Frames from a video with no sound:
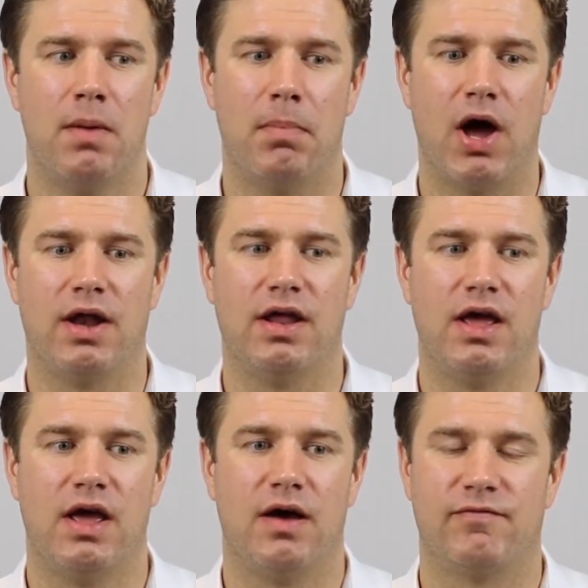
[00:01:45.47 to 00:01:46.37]
But
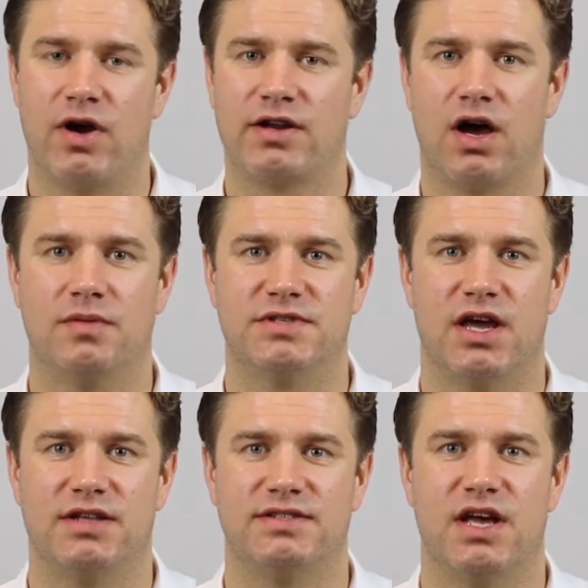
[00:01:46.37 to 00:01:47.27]
friend comes
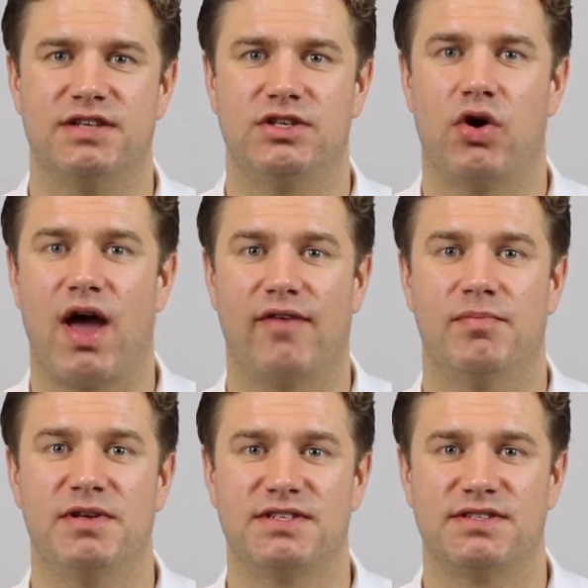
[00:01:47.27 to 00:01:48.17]
in and says, you know, I have a
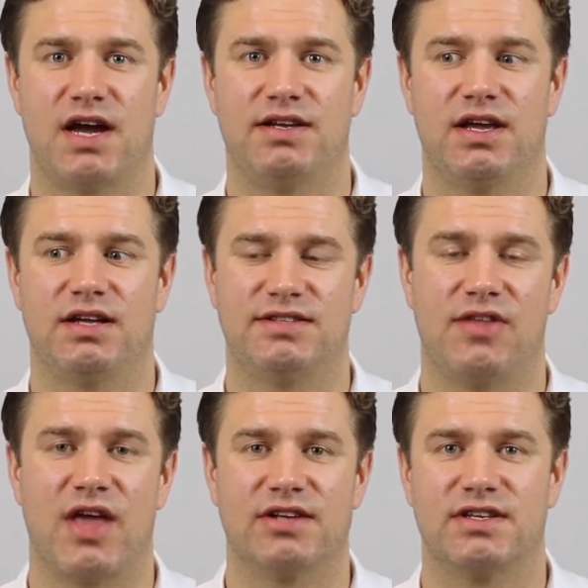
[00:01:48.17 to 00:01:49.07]
business idea,
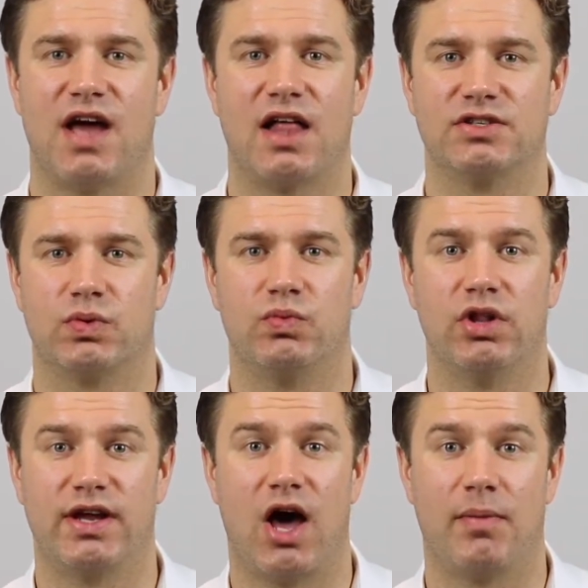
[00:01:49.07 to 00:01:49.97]
$10,000 would
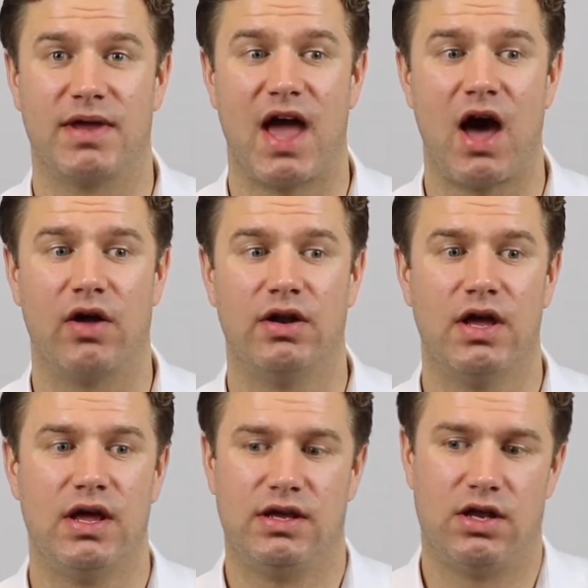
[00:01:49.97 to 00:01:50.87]
really help me out.
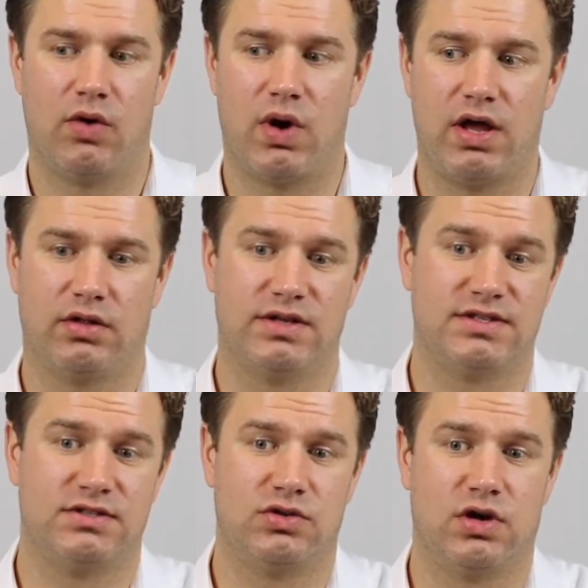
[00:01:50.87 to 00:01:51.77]
You know what?
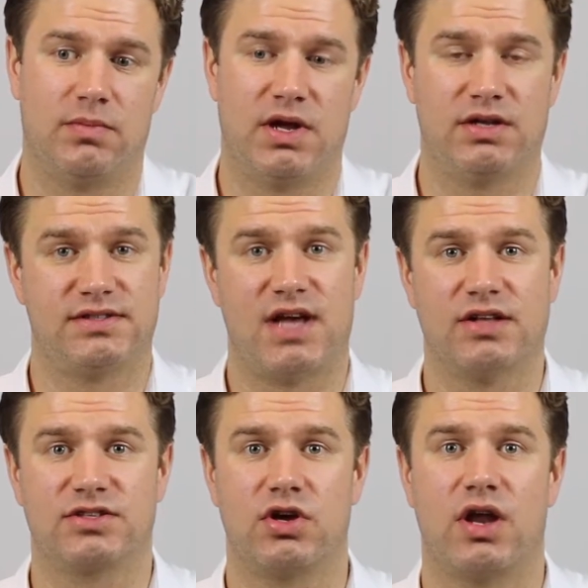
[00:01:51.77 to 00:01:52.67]
Listen to him and it
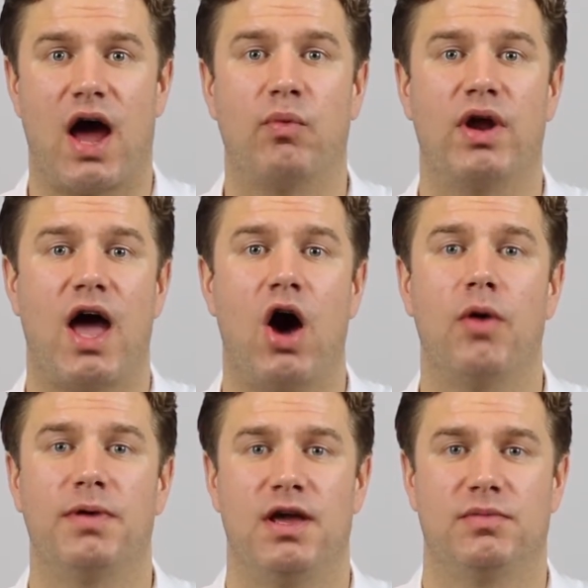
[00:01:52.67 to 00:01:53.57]
sounds good. I want to
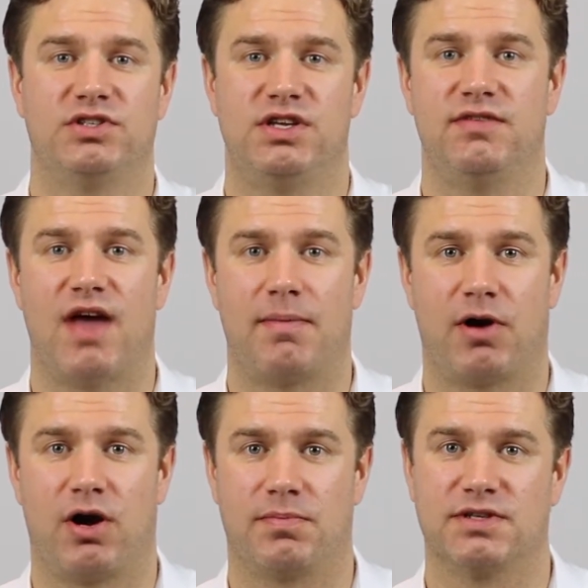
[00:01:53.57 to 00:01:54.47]
help him achieve that
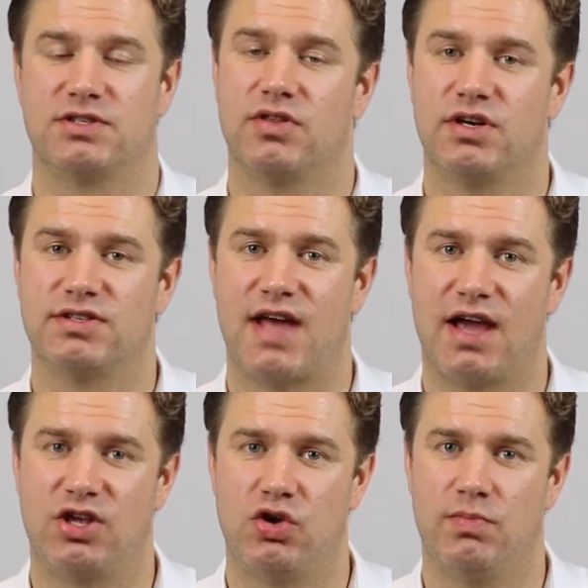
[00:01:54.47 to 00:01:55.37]
purpose. So there's
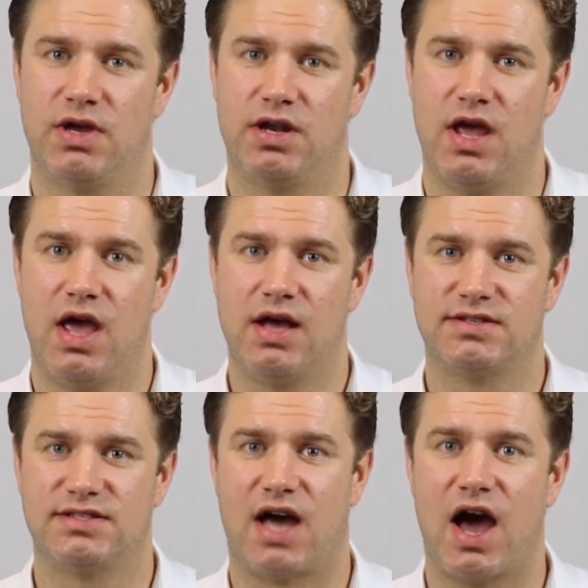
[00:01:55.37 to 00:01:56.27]
that human
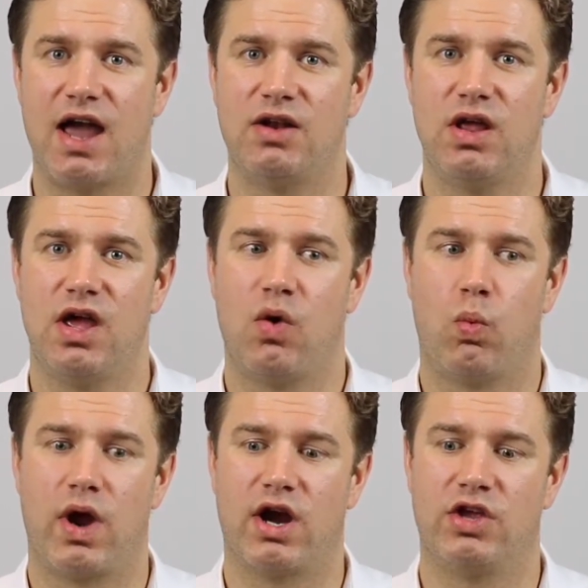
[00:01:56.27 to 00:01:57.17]
side
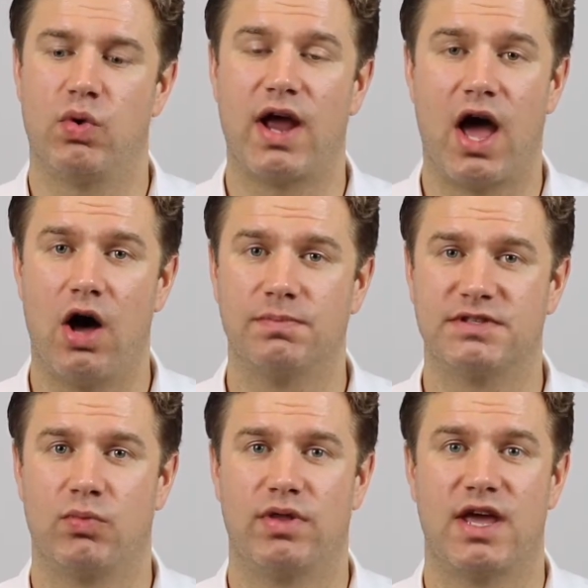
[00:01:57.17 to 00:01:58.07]
where you want to help
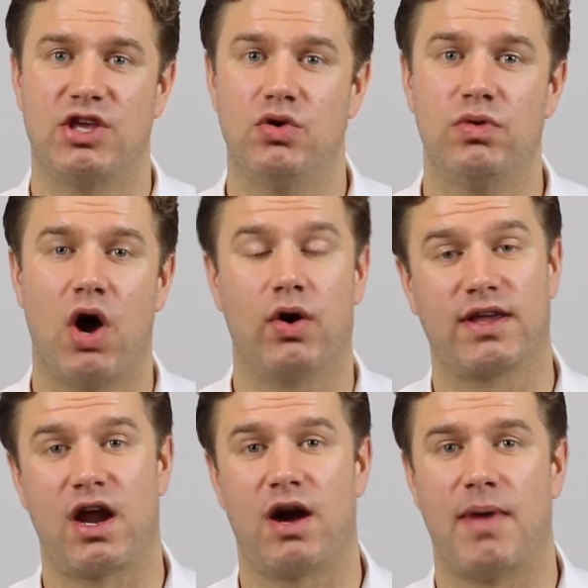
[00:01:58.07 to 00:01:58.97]
someone that you know and
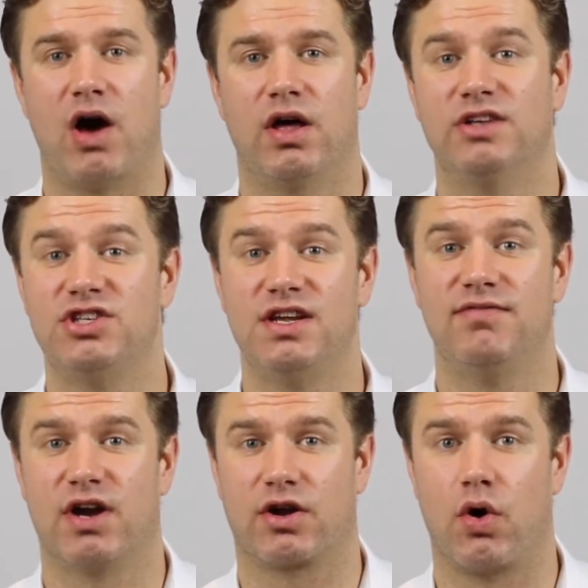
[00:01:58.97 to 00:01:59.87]
care about achieve
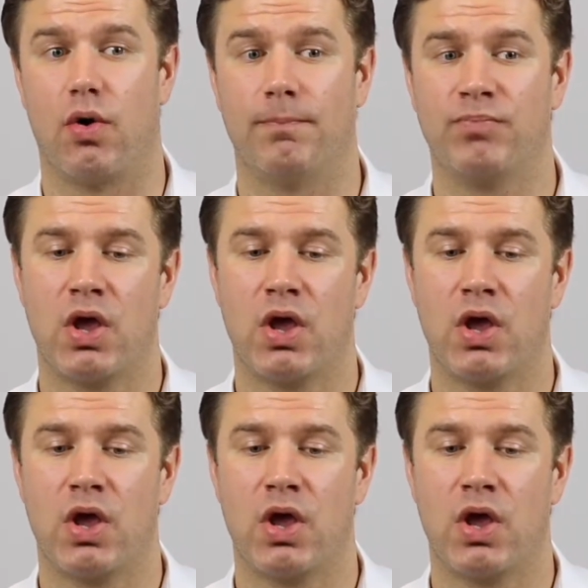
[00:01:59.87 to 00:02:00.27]
their goal.